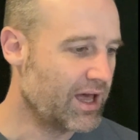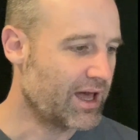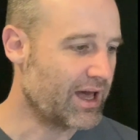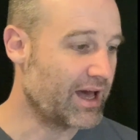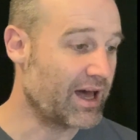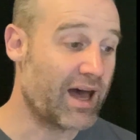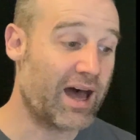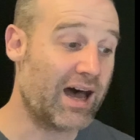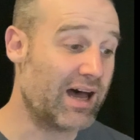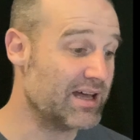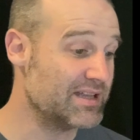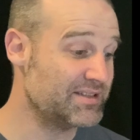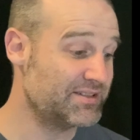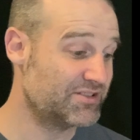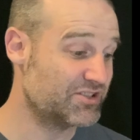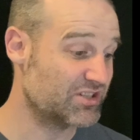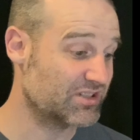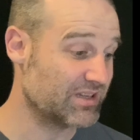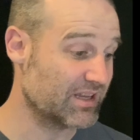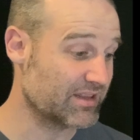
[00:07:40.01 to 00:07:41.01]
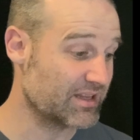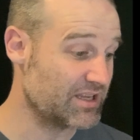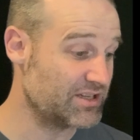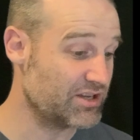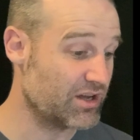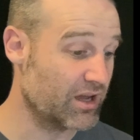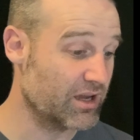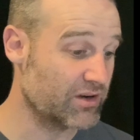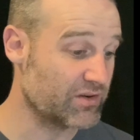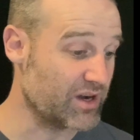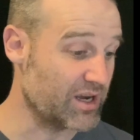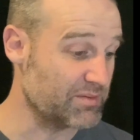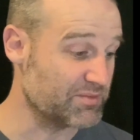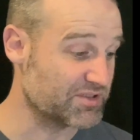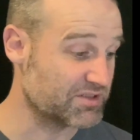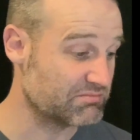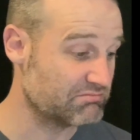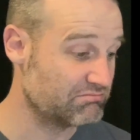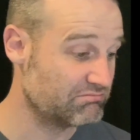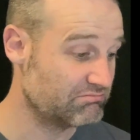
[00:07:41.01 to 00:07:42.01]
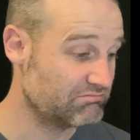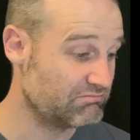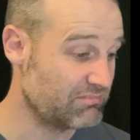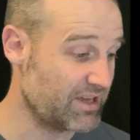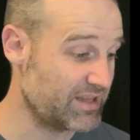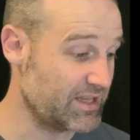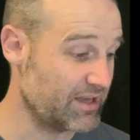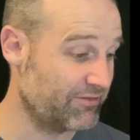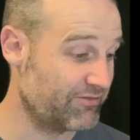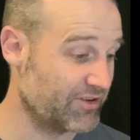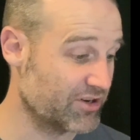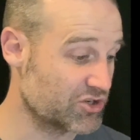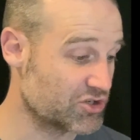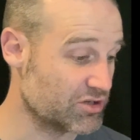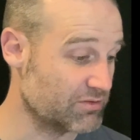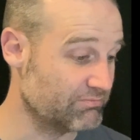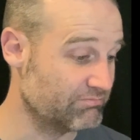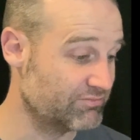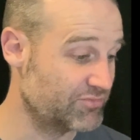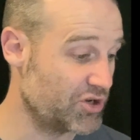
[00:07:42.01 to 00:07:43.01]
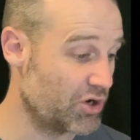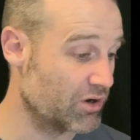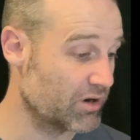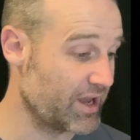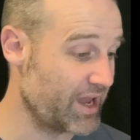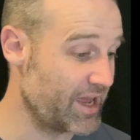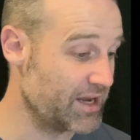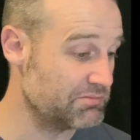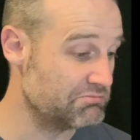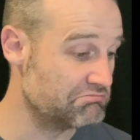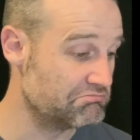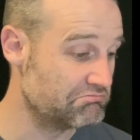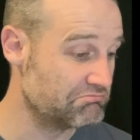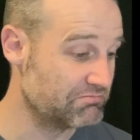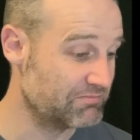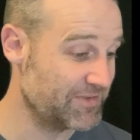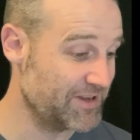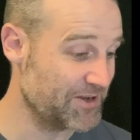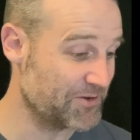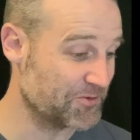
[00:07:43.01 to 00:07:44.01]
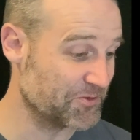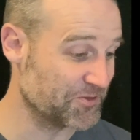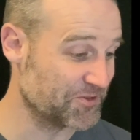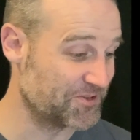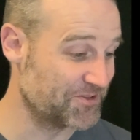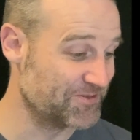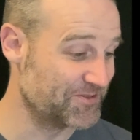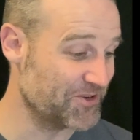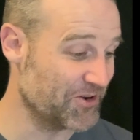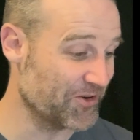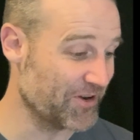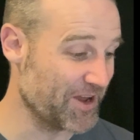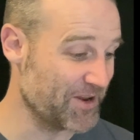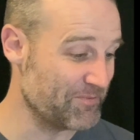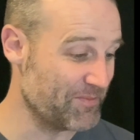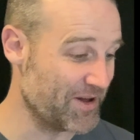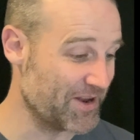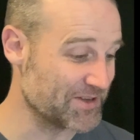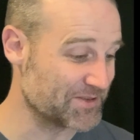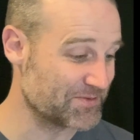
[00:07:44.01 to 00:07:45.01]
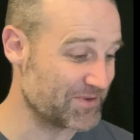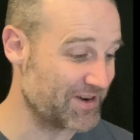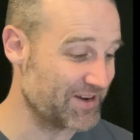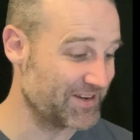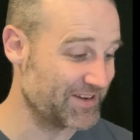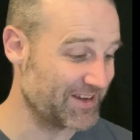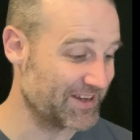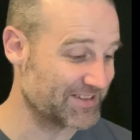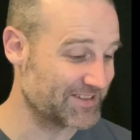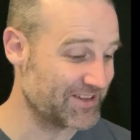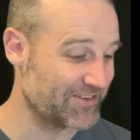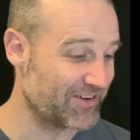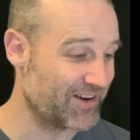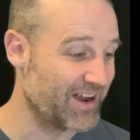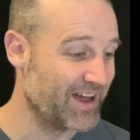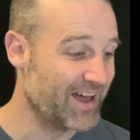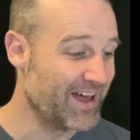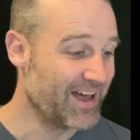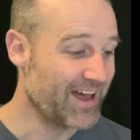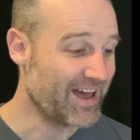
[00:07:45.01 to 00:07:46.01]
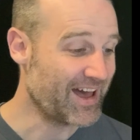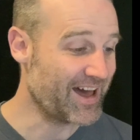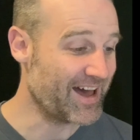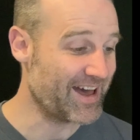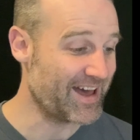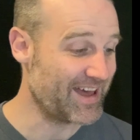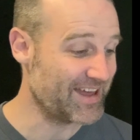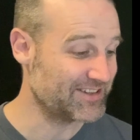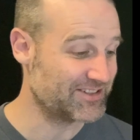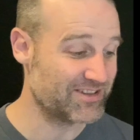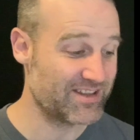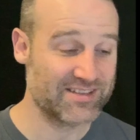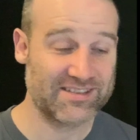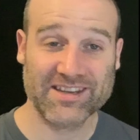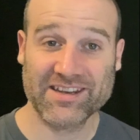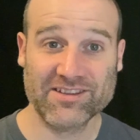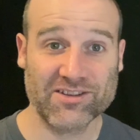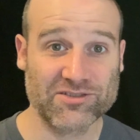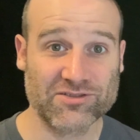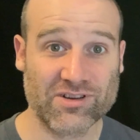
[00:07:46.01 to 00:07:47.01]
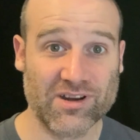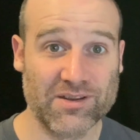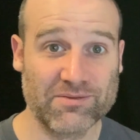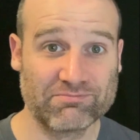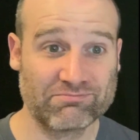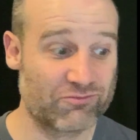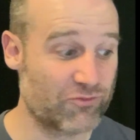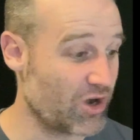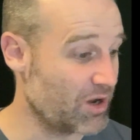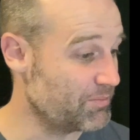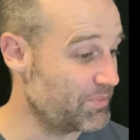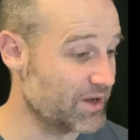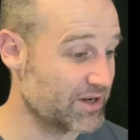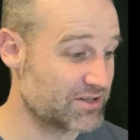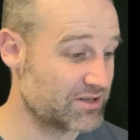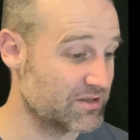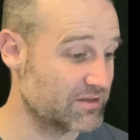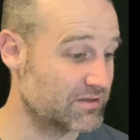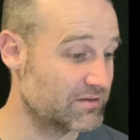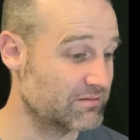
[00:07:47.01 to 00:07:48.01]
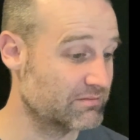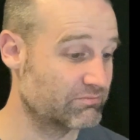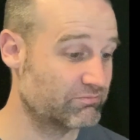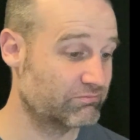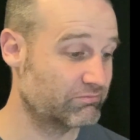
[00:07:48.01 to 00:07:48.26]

Uh, Hans, just like their diagrams and their function, dog n equals dog n minus one, etc. Uh, and so they sent in those great, great pictures.